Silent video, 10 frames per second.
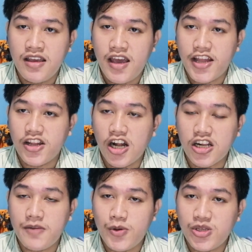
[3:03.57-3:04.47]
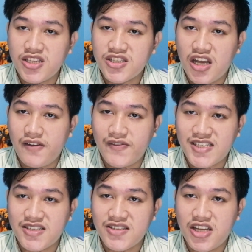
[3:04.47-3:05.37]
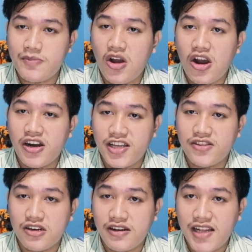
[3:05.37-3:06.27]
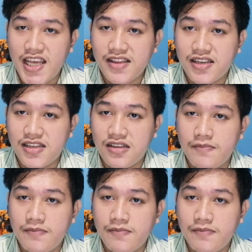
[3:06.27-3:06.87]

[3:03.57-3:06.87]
and all components of a system are interrelated,